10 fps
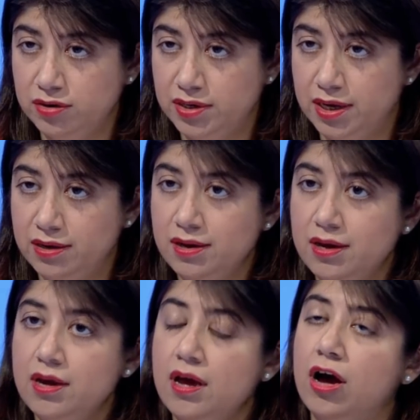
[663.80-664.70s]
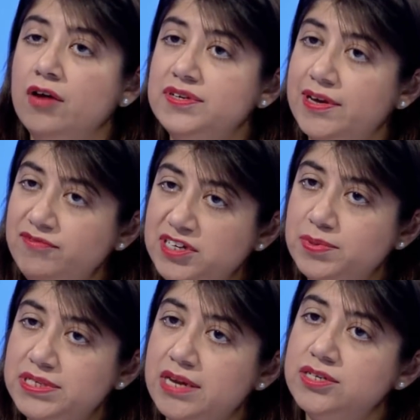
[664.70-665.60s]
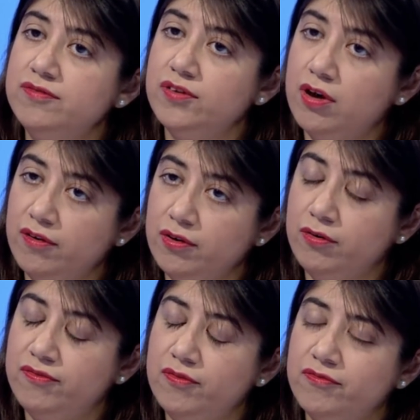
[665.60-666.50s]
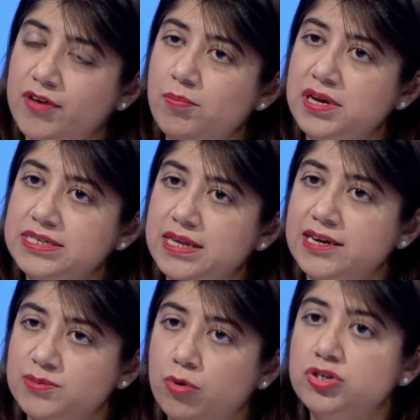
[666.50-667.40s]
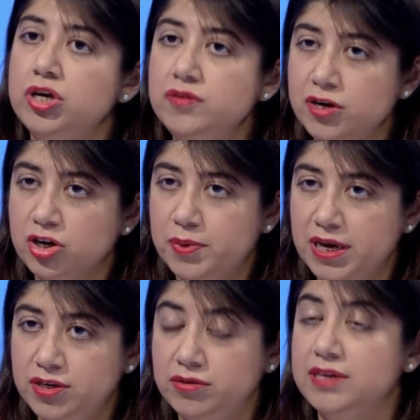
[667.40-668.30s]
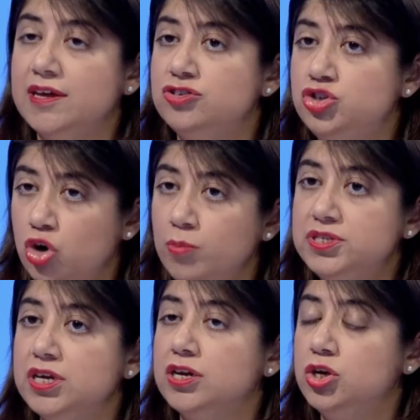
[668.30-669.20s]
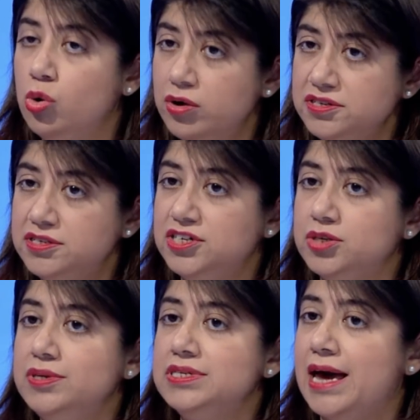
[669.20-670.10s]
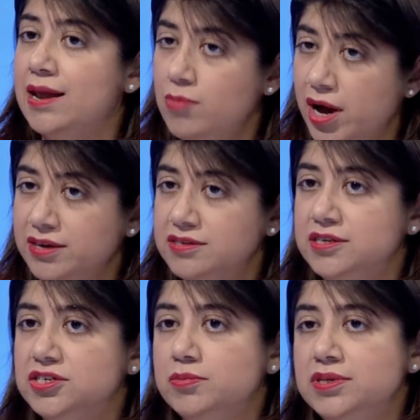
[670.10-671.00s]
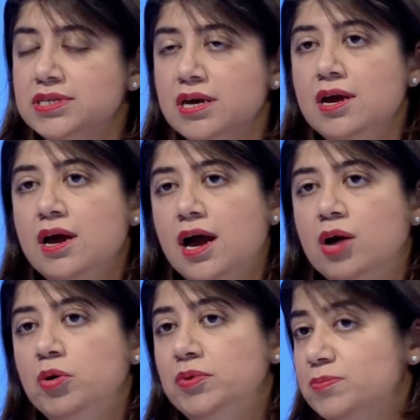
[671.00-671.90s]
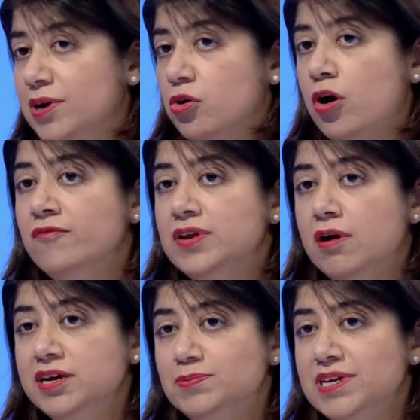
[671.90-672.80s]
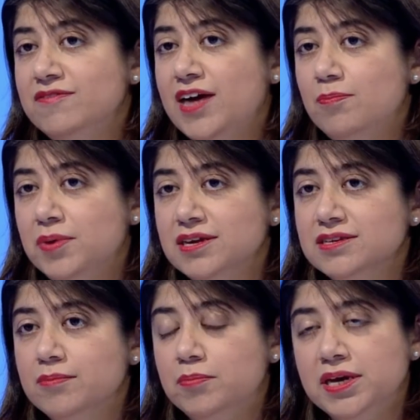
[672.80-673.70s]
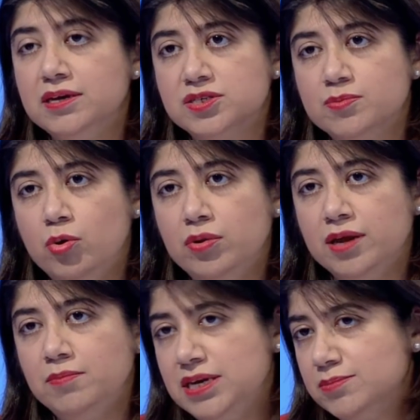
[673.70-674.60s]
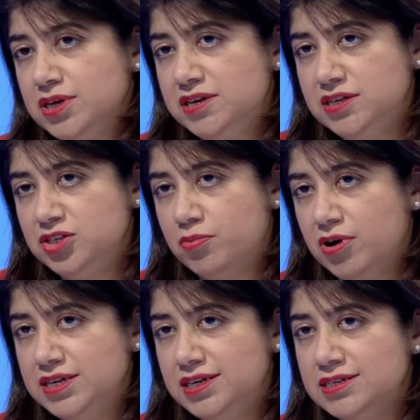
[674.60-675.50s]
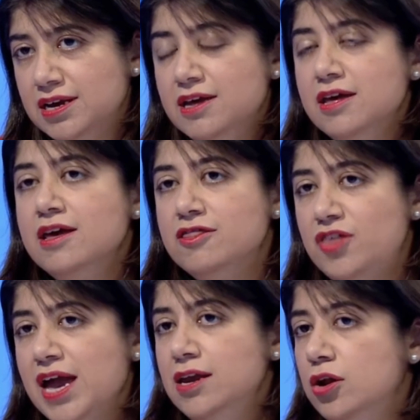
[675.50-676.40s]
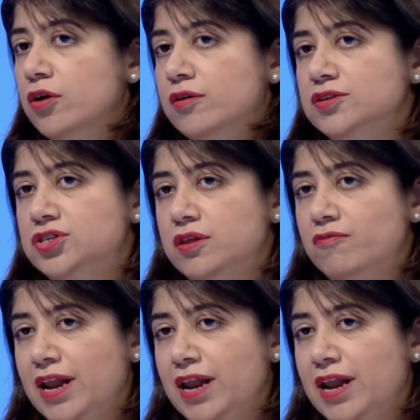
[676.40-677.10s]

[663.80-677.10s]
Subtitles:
Union, over 70% of companies that export to the European Union, that's jobs that your constituents and my constituents will be dependent on. Over 90% of that being small and medium-sized enterprises. They look to the relationship that we have.